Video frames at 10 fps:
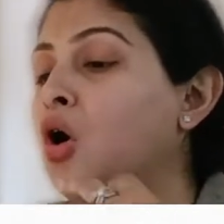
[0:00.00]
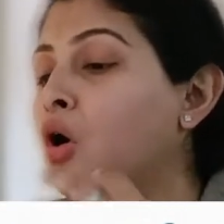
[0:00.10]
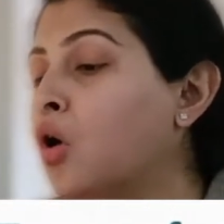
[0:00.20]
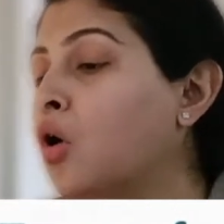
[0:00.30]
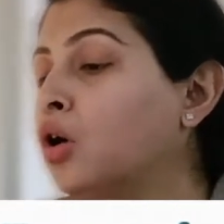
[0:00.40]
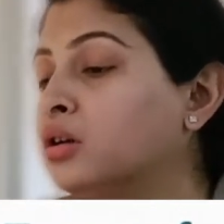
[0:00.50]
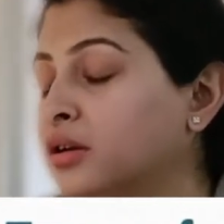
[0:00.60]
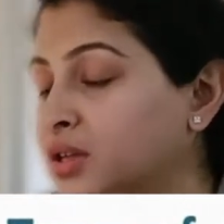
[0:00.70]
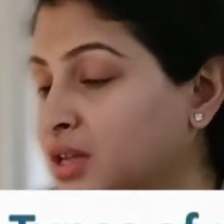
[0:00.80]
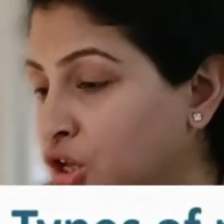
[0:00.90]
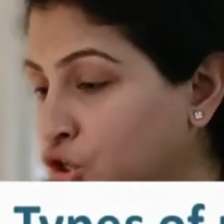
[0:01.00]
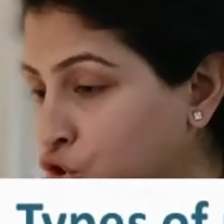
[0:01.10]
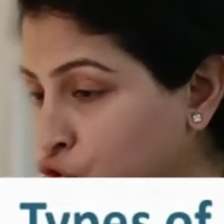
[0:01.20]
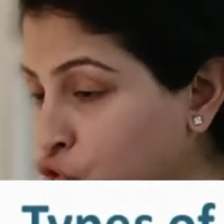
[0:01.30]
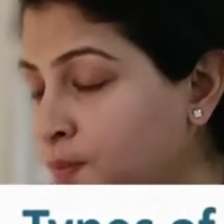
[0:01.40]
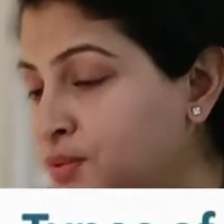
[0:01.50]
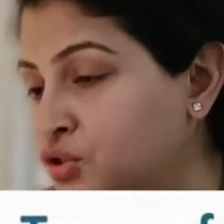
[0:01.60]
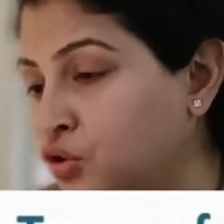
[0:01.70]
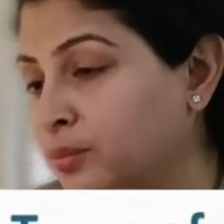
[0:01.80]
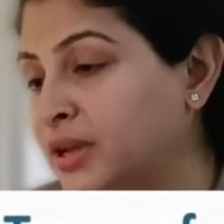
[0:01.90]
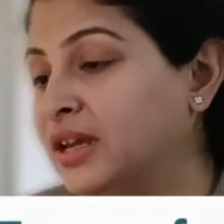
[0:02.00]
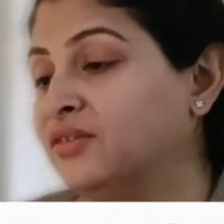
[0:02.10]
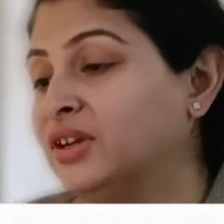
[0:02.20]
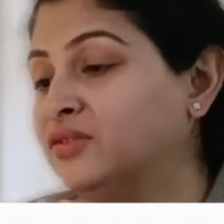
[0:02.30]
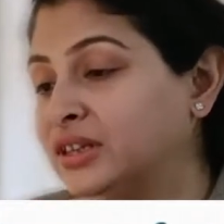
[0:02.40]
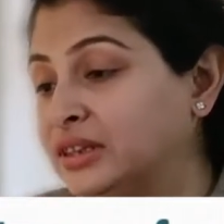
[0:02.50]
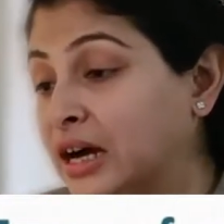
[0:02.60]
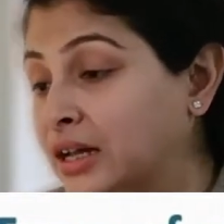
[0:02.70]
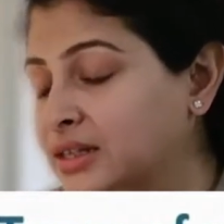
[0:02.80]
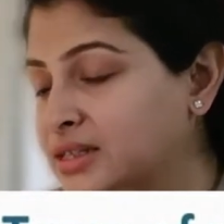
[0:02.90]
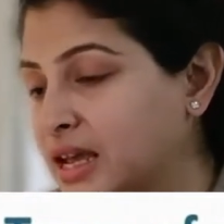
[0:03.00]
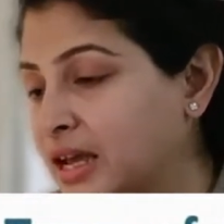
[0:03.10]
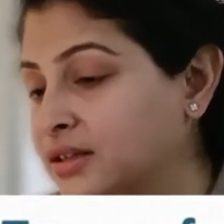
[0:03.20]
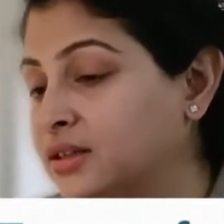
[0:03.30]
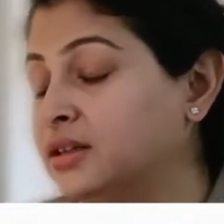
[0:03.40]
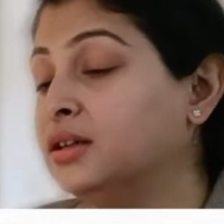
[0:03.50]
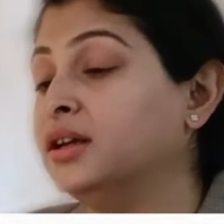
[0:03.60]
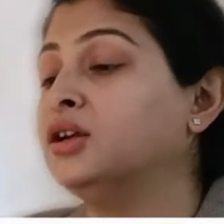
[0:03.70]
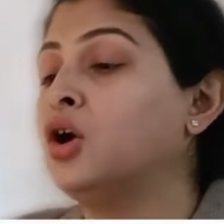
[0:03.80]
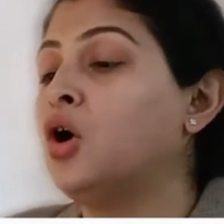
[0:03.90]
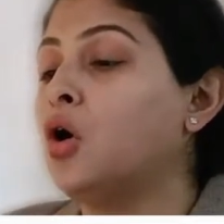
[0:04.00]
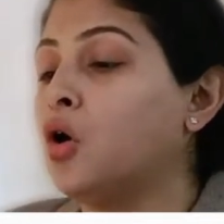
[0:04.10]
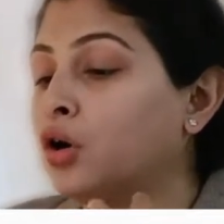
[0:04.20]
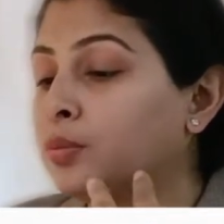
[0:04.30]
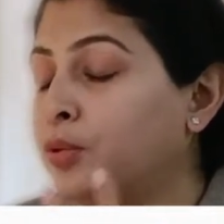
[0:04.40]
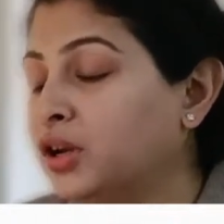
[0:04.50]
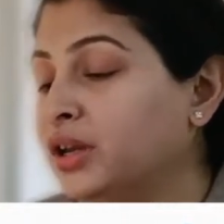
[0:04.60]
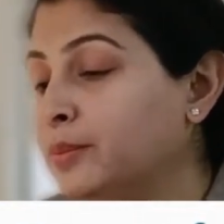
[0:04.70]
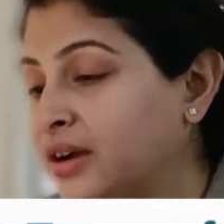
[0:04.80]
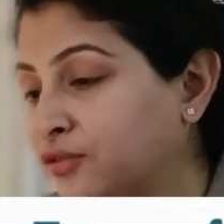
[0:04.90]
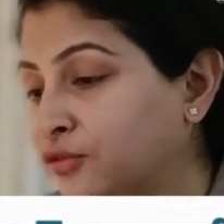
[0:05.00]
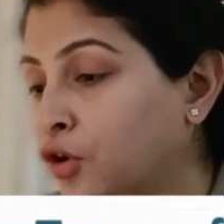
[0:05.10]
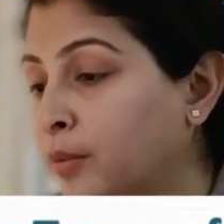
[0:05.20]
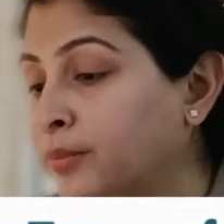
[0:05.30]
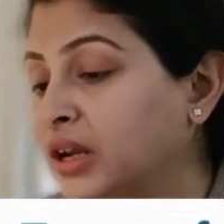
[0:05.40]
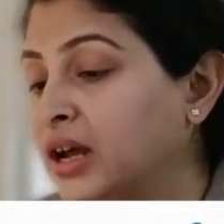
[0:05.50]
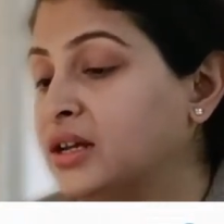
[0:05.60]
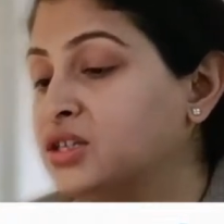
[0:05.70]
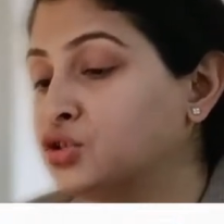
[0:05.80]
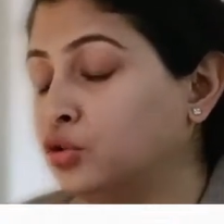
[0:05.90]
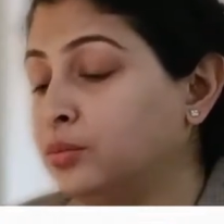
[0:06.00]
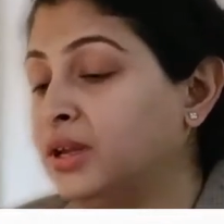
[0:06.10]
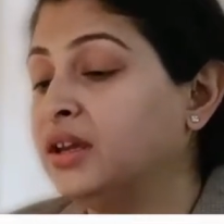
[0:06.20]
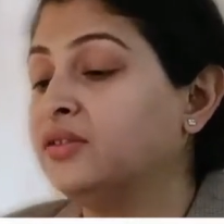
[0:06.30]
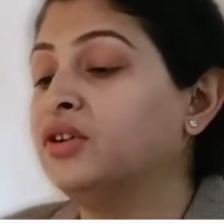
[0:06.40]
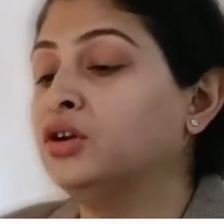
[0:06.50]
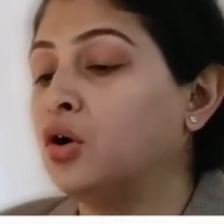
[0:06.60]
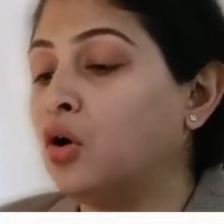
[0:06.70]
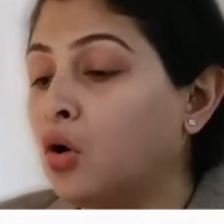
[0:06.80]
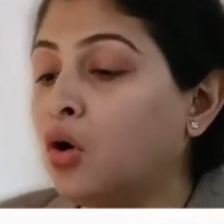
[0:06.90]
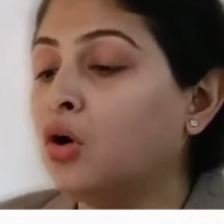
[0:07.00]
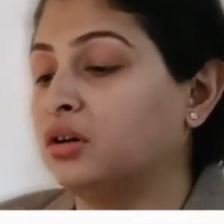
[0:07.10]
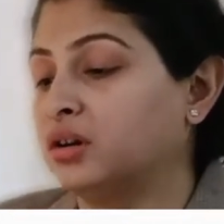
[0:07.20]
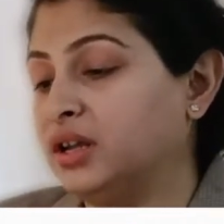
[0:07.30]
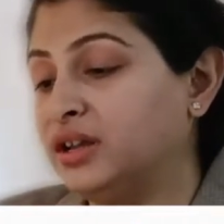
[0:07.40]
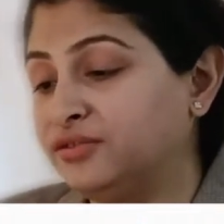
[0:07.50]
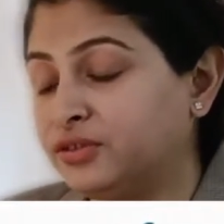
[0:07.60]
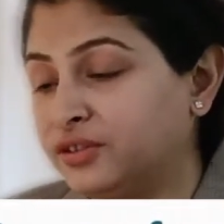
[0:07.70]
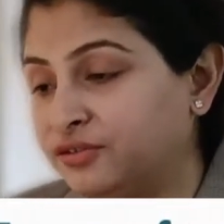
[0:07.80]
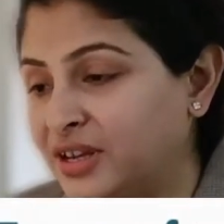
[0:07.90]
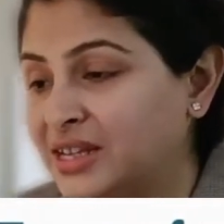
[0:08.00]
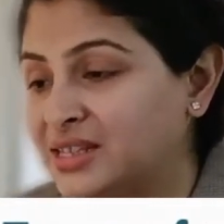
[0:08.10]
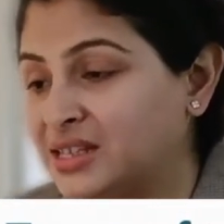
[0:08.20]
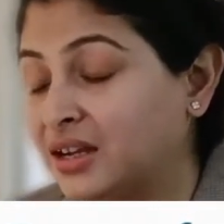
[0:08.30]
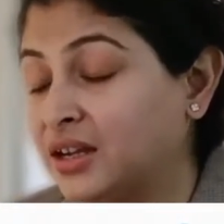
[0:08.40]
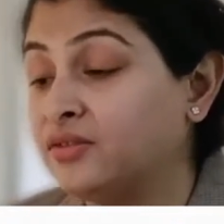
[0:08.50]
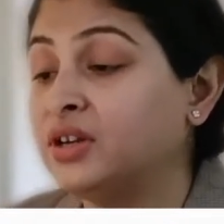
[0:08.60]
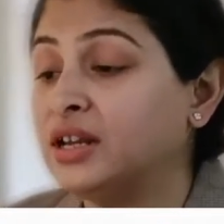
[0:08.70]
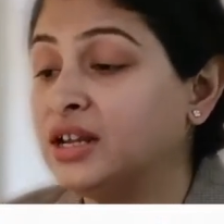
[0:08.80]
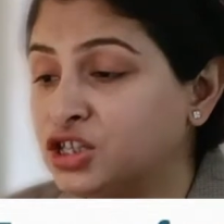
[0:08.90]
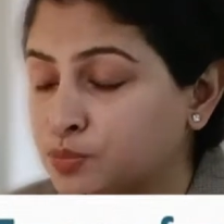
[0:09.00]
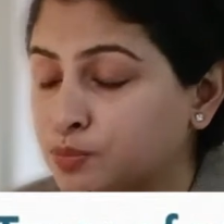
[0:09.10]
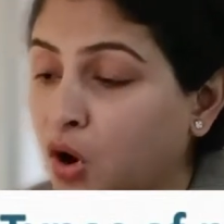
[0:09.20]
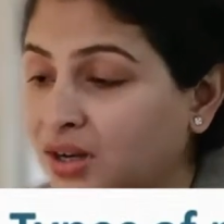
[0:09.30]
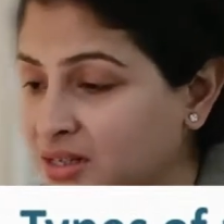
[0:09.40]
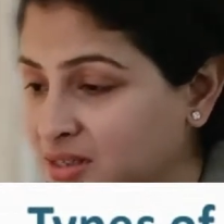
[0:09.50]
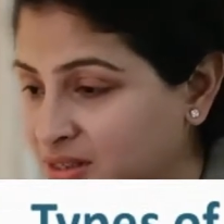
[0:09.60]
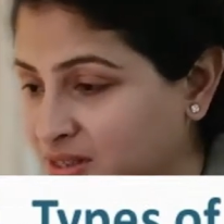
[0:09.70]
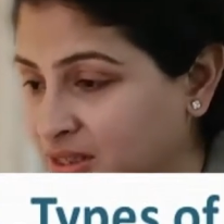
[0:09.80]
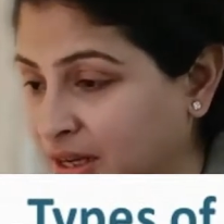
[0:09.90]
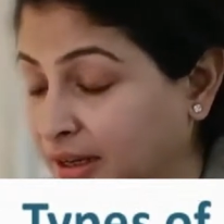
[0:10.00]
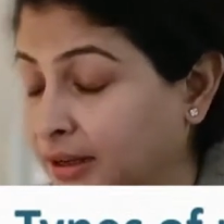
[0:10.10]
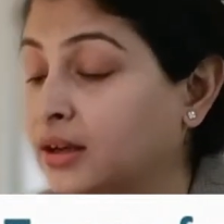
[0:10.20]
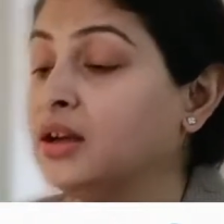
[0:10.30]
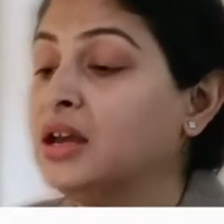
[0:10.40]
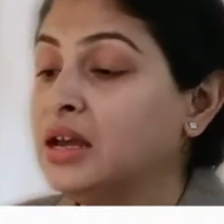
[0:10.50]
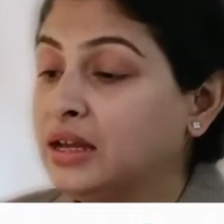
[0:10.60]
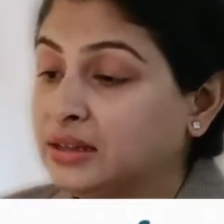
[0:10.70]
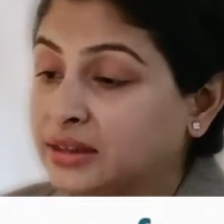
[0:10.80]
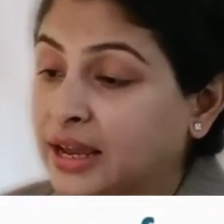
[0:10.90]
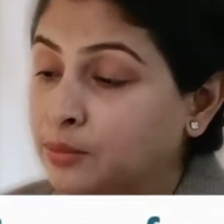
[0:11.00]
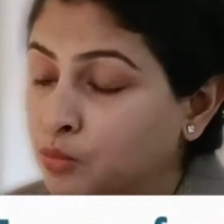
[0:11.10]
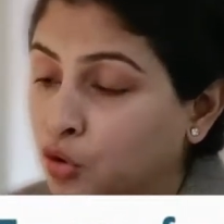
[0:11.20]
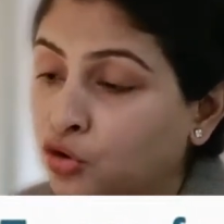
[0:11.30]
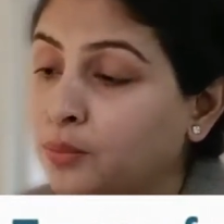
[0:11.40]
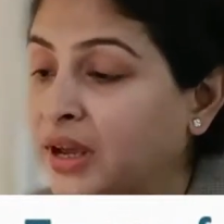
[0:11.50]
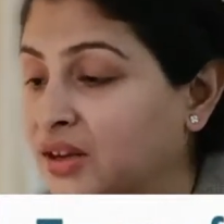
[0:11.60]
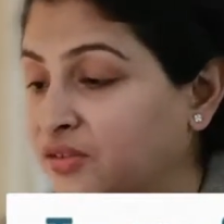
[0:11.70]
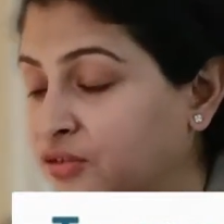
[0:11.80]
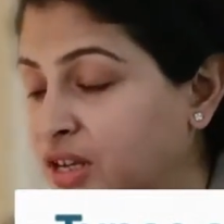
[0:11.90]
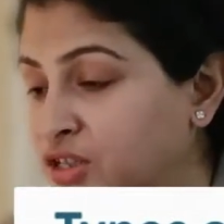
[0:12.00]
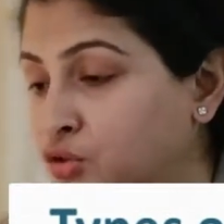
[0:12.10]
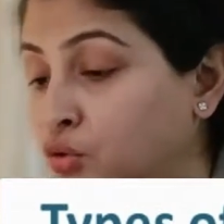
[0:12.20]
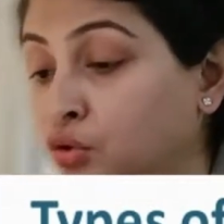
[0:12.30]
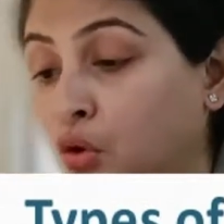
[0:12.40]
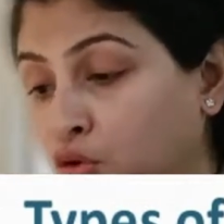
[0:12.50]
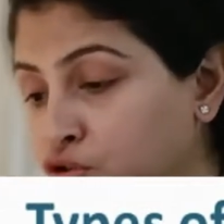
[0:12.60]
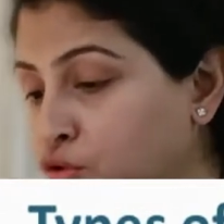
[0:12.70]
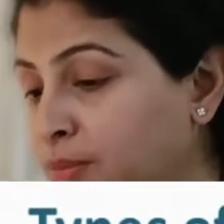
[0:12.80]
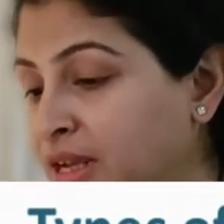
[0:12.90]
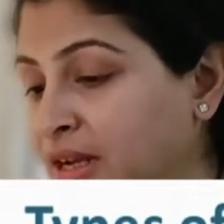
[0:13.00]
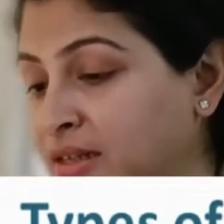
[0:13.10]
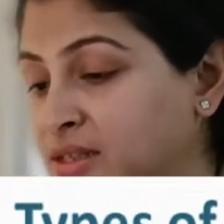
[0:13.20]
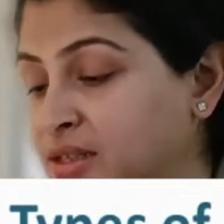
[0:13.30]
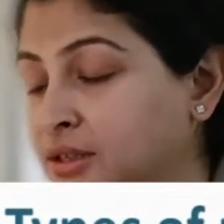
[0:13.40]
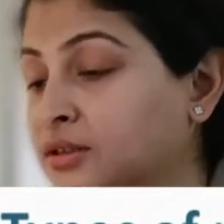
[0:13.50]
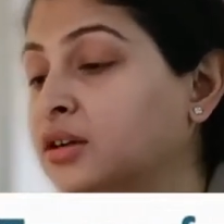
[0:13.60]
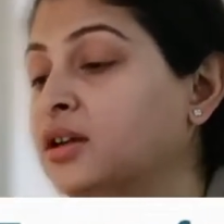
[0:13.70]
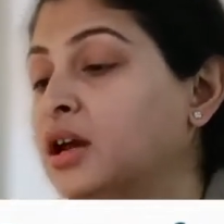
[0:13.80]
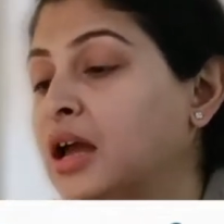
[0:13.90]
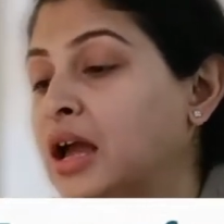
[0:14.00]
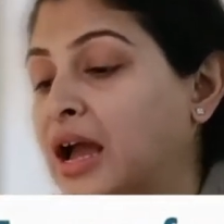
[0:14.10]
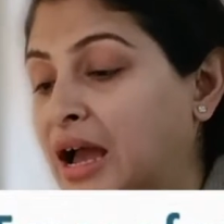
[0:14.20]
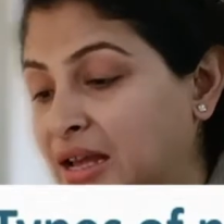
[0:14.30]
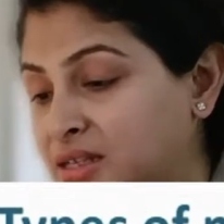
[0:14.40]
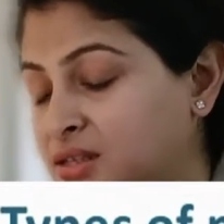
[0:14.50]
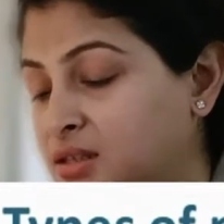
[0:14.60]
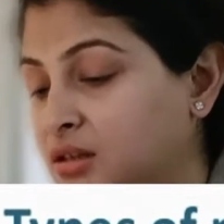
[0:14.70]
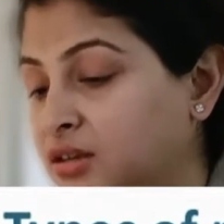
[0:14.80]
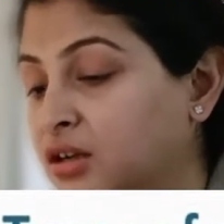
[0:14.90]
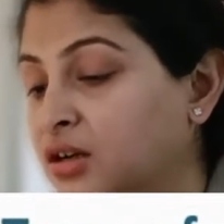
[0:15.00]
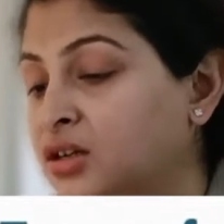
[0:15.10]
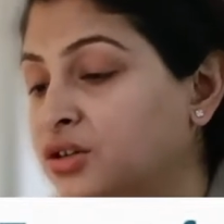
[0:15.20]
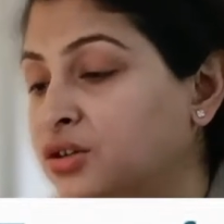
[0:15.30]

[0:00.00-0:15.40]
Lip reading: or soups could be given with dals added in it, or polymeric formulas could be given, or if the feeds are given in small intestine, then monomeric feeds could also be considered as the